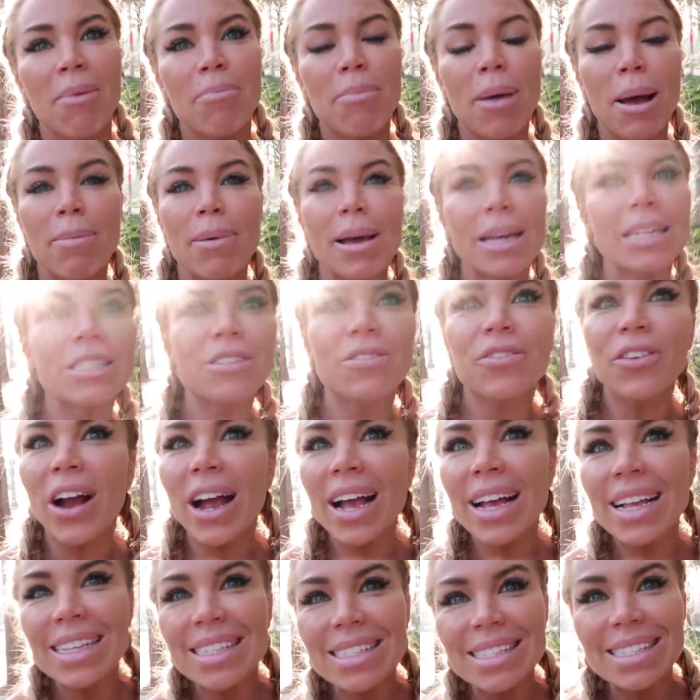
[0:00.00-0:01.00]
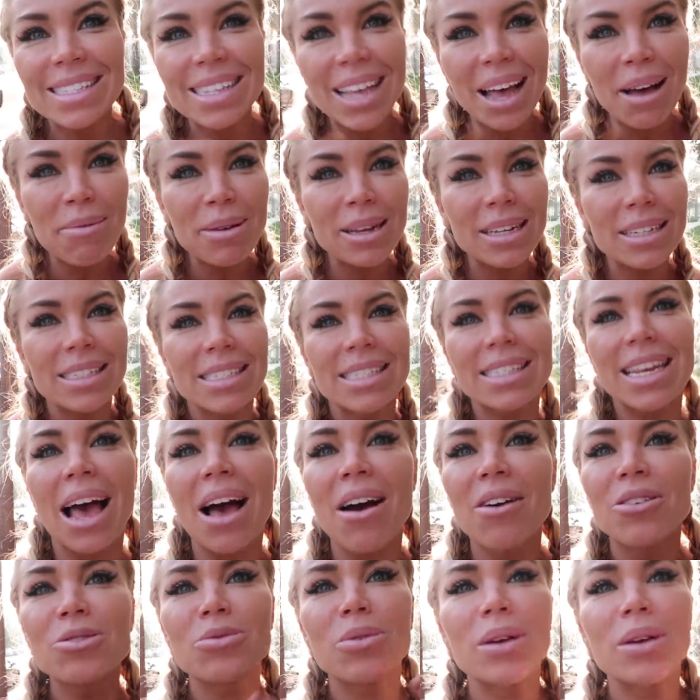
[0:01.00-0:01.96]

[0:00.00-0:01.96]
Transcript: my best friends coming into town